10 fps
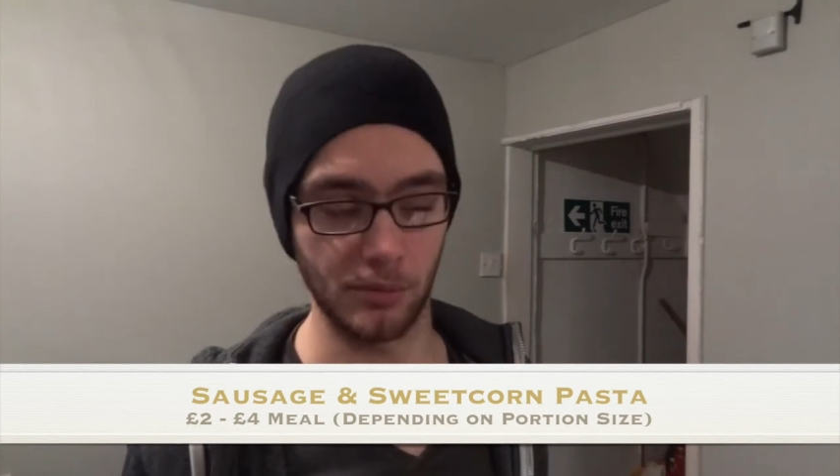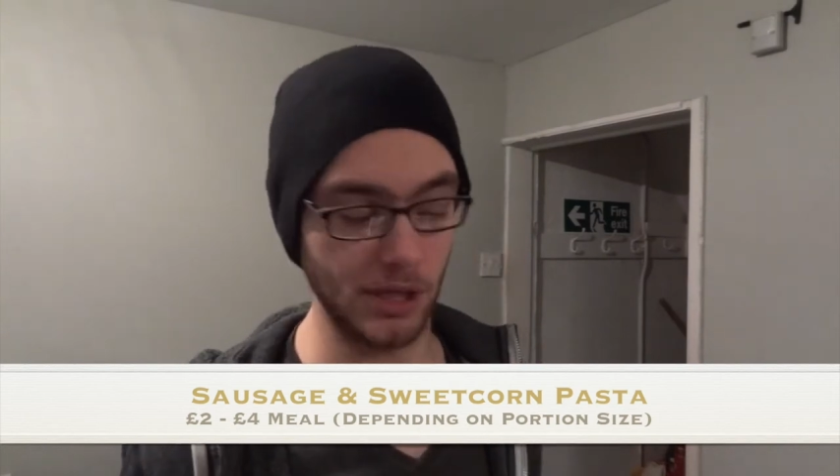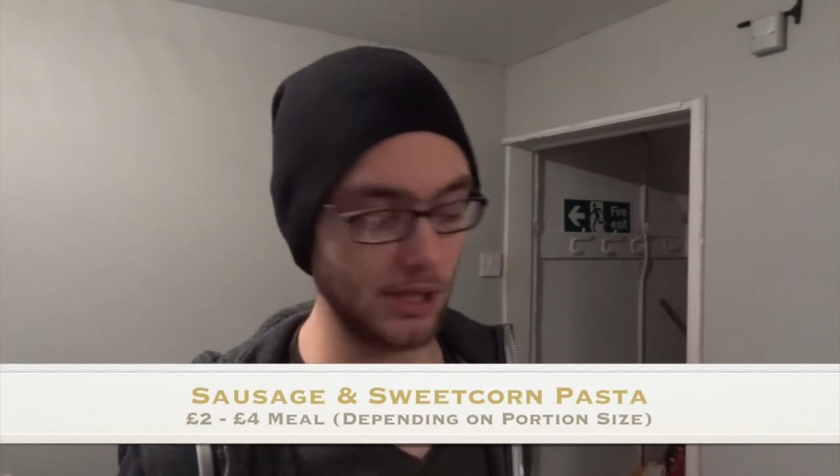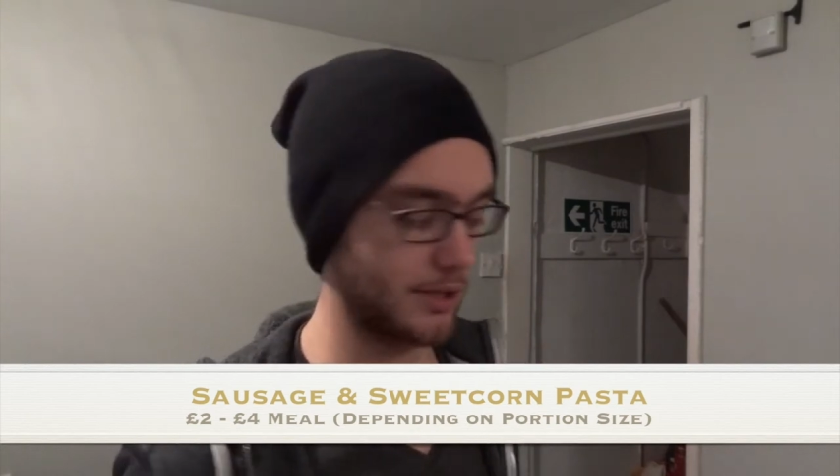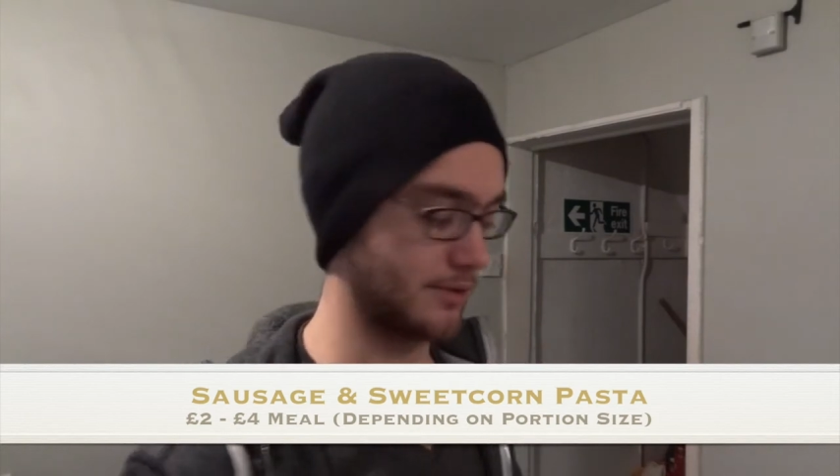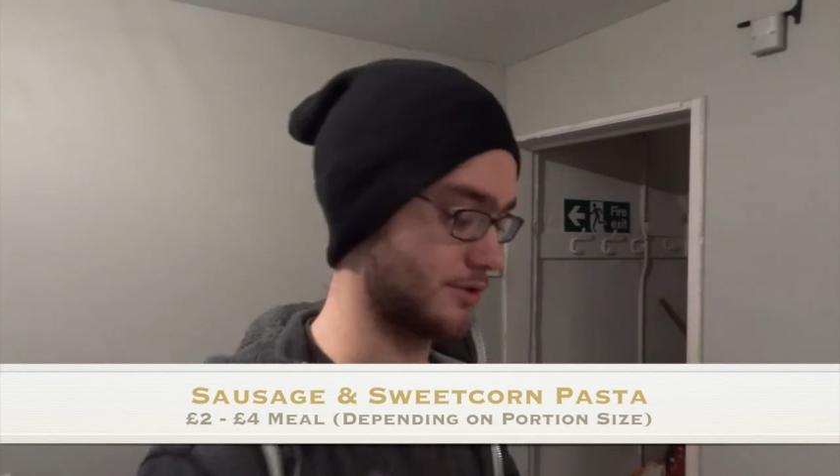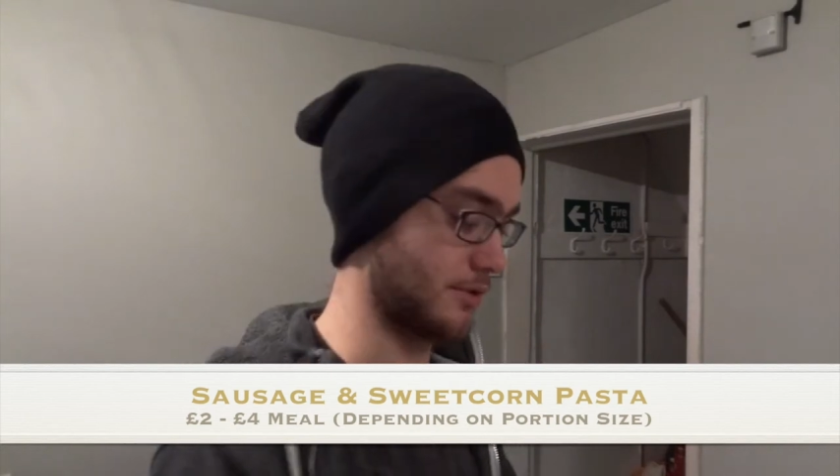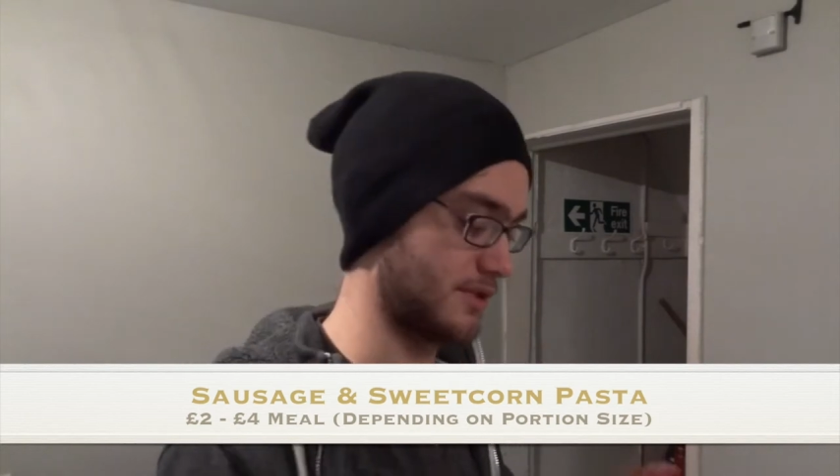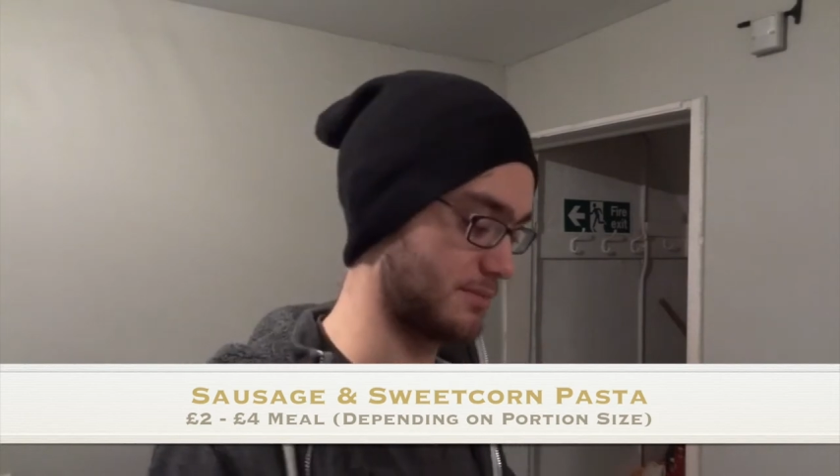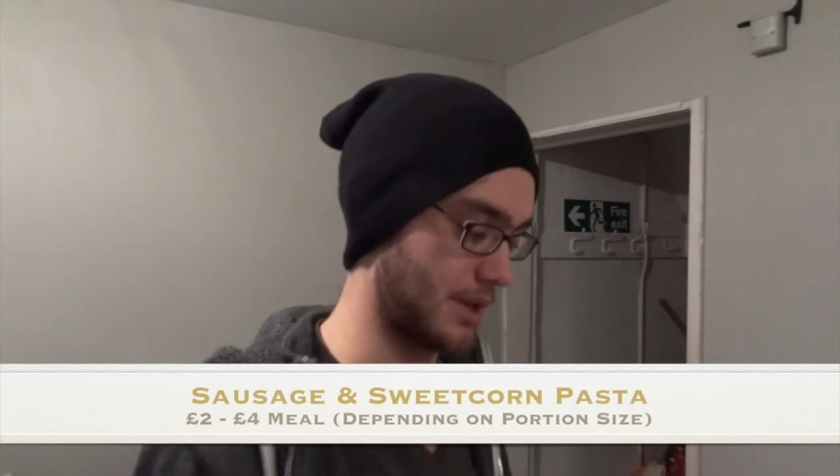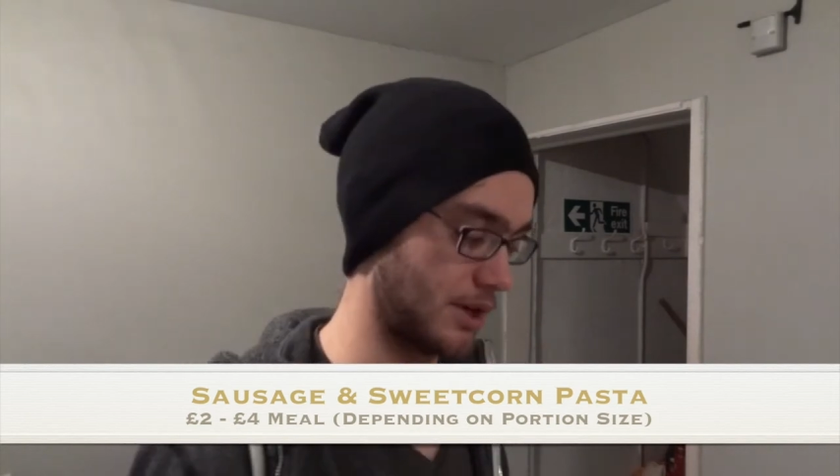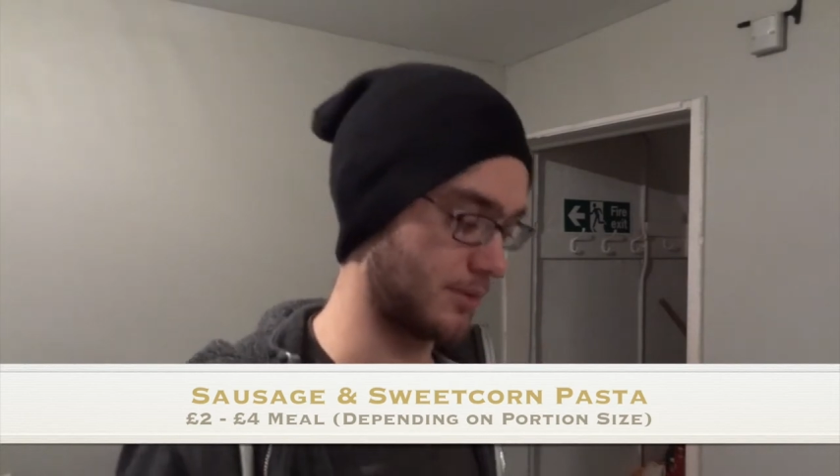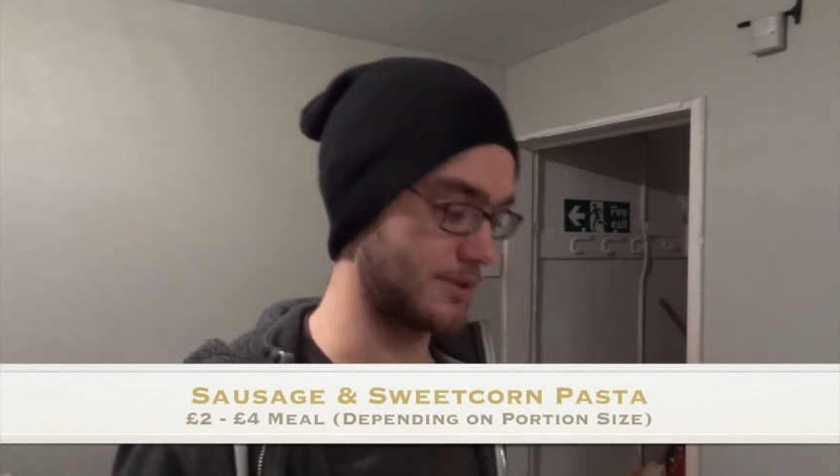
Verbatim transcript: money, you can sort of split it up.